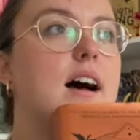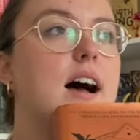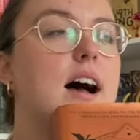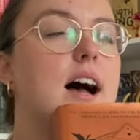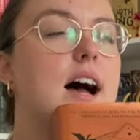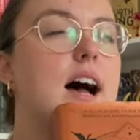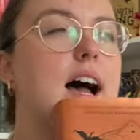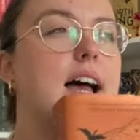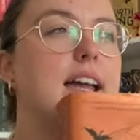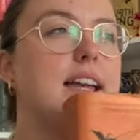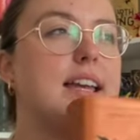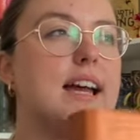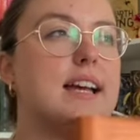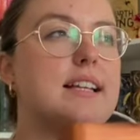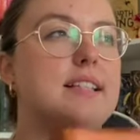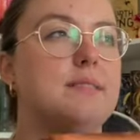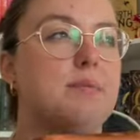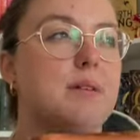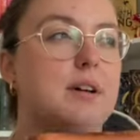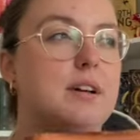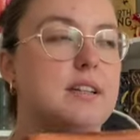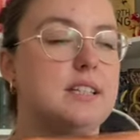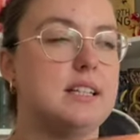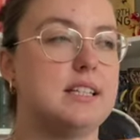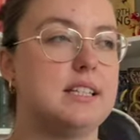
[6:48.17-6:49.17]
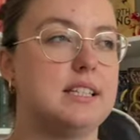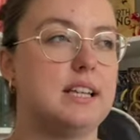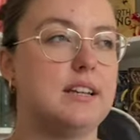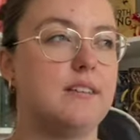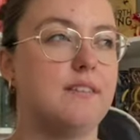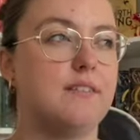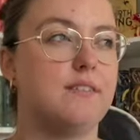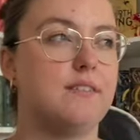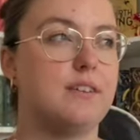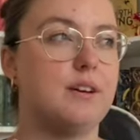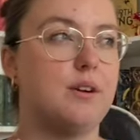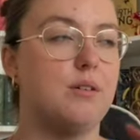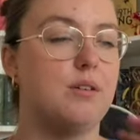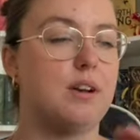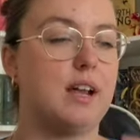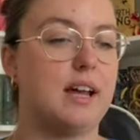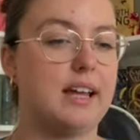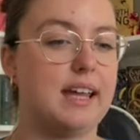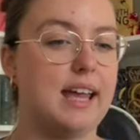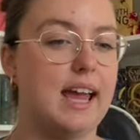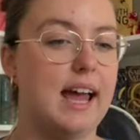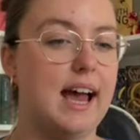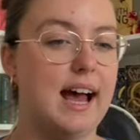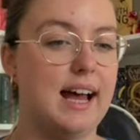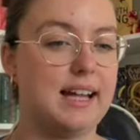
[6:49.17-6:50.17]
I guess because it didn't feel like
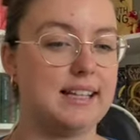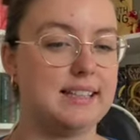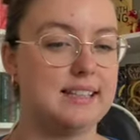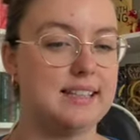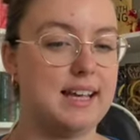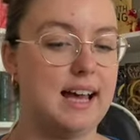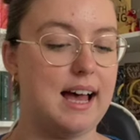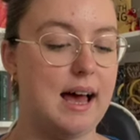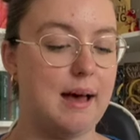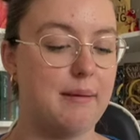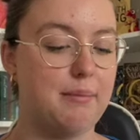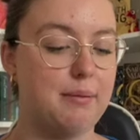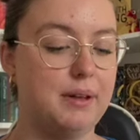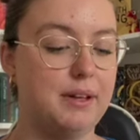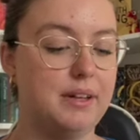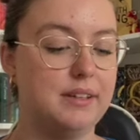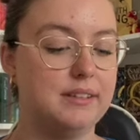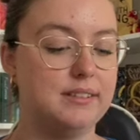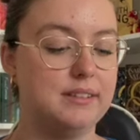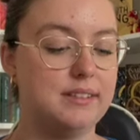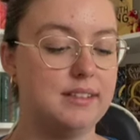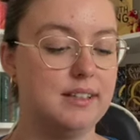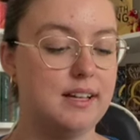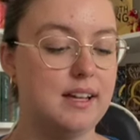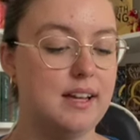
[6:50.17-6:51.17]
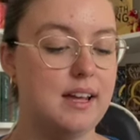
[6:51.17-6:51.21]
it had to happen.